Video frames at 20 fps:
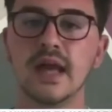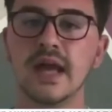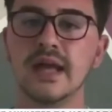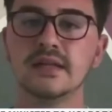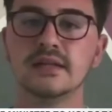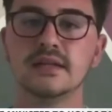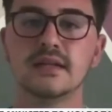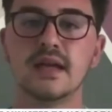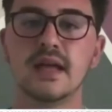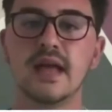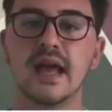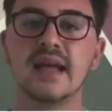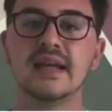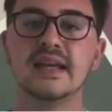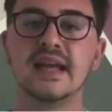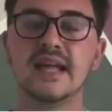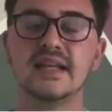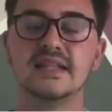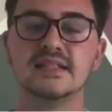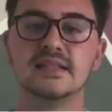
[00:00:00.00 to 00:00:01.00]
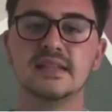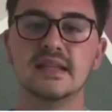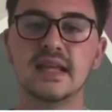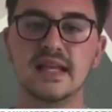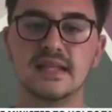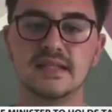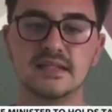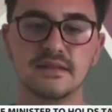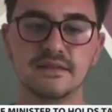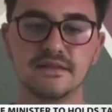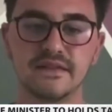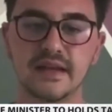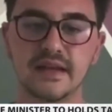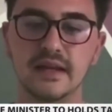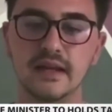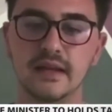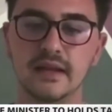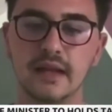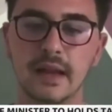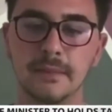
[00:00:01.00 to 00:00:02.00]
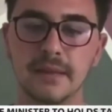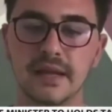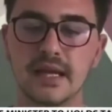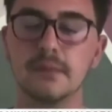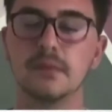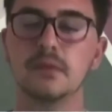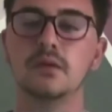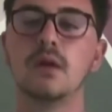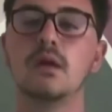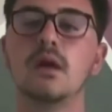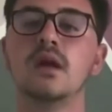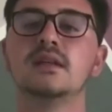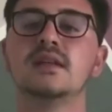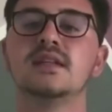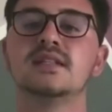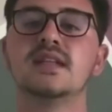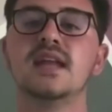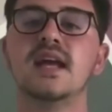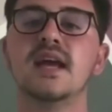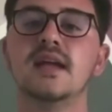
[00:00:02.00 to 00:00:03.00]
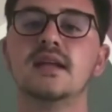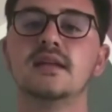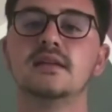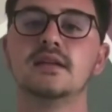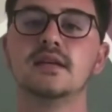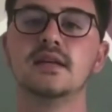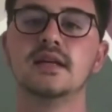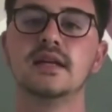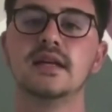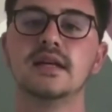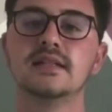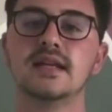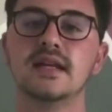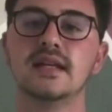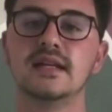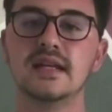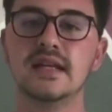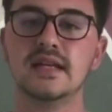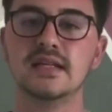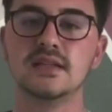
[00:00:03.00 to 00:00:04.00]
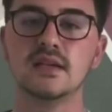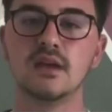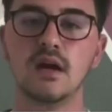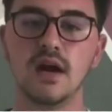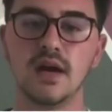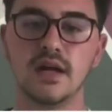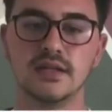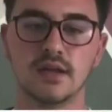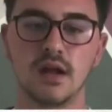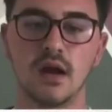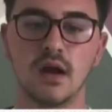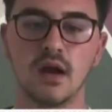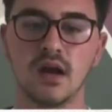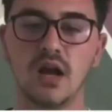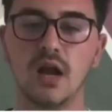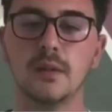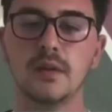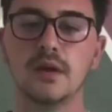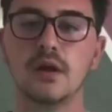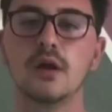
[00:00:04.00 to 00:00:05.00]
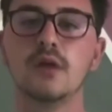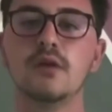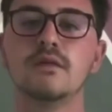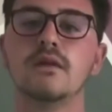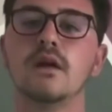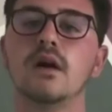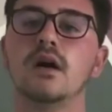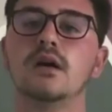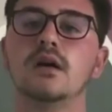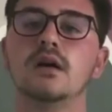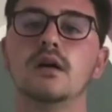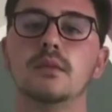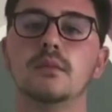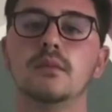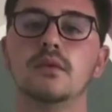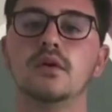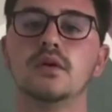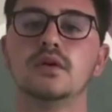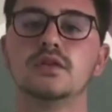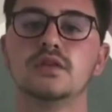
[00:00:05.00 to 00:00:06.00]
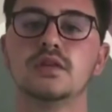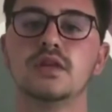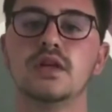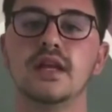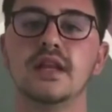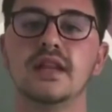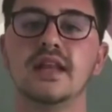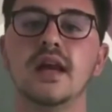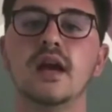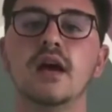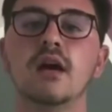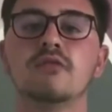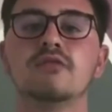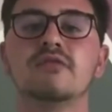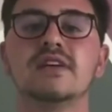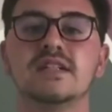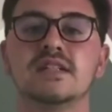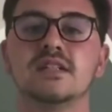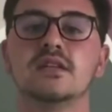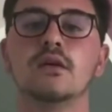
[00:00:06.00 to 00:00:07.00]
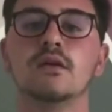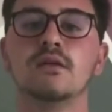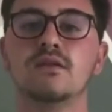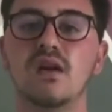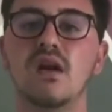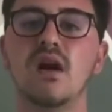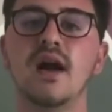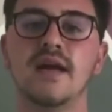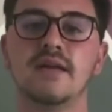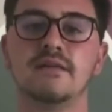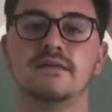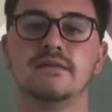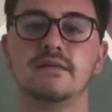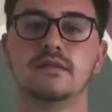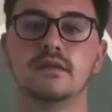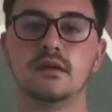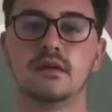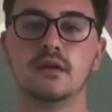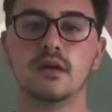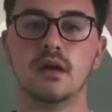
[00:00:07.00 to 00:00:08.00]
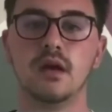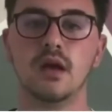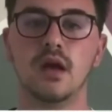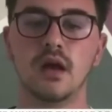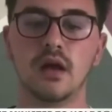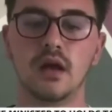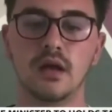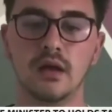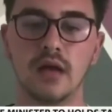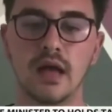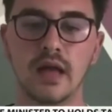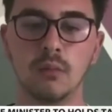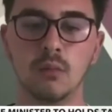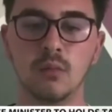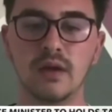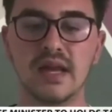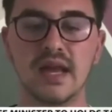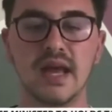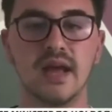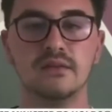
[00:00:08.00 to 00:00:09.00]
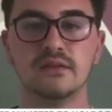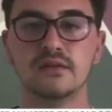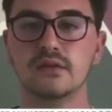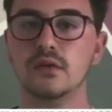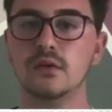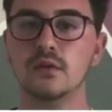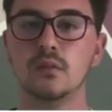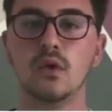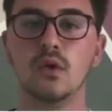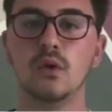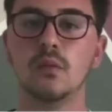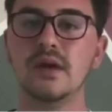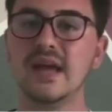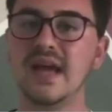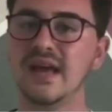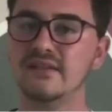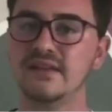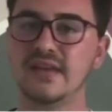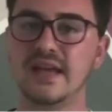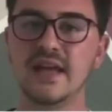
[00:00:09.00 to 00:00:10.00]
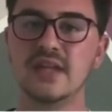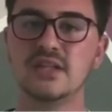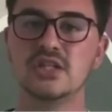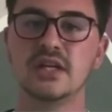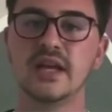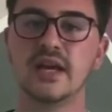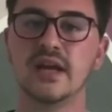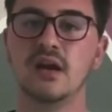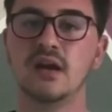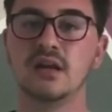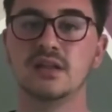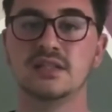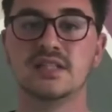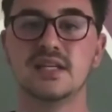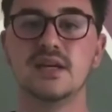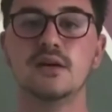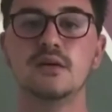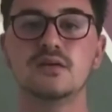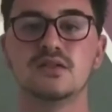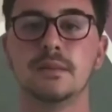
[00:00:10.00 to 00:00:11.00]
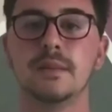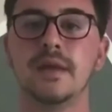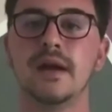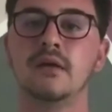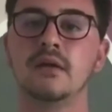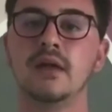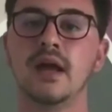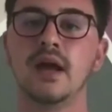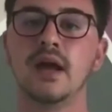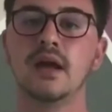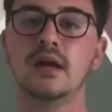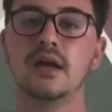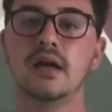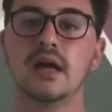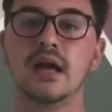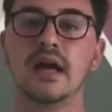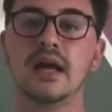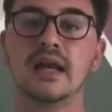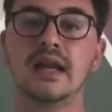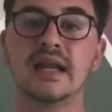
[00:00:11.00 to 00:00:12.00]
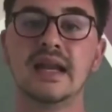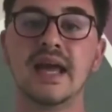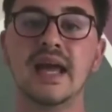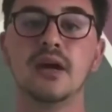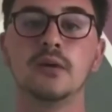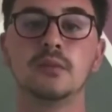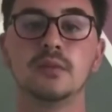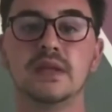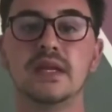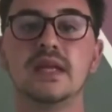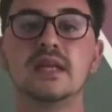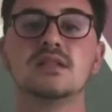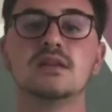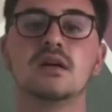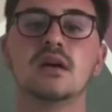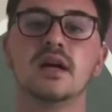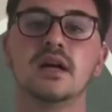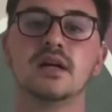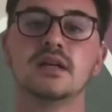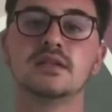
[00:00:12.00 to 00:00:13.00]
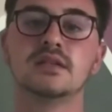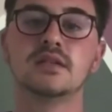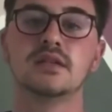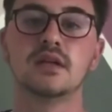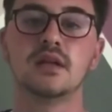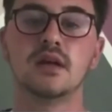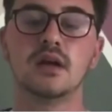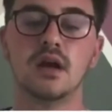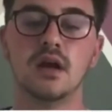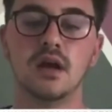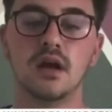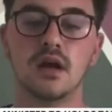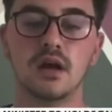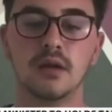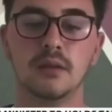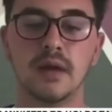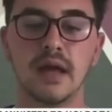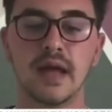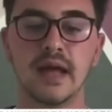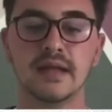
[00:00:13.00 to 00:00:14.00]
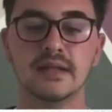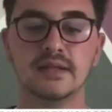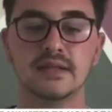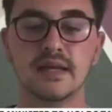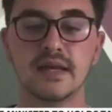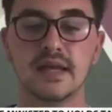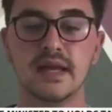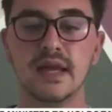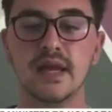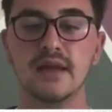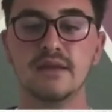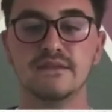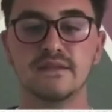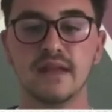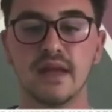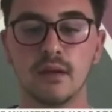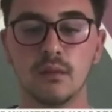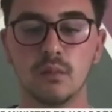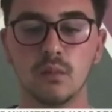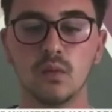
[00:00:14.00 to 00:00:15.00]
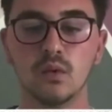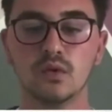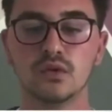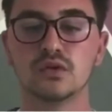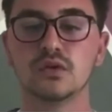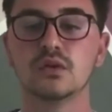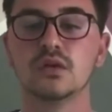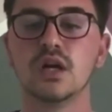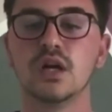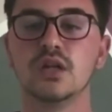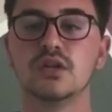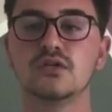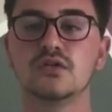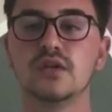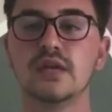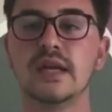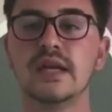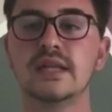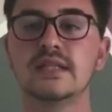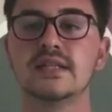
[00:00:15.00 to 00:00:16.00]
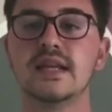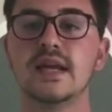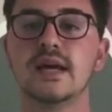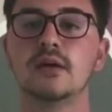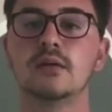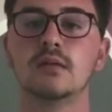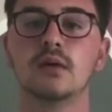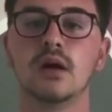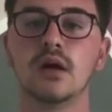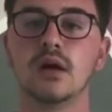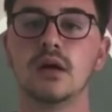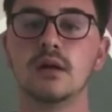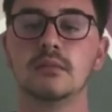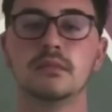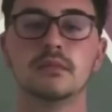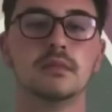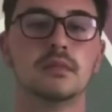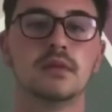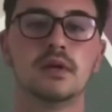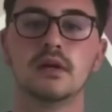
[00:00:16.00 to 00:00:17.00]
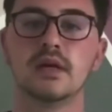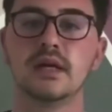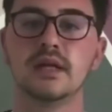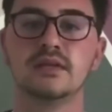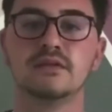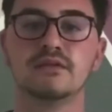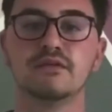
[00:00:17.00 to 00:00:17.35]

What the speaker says: and that's the thing that people don't understand, is that these guys are coming over because they are a risk of life. And we have to do more. We have to educate ourselves about that and help these guys. And if that war-torn country is now is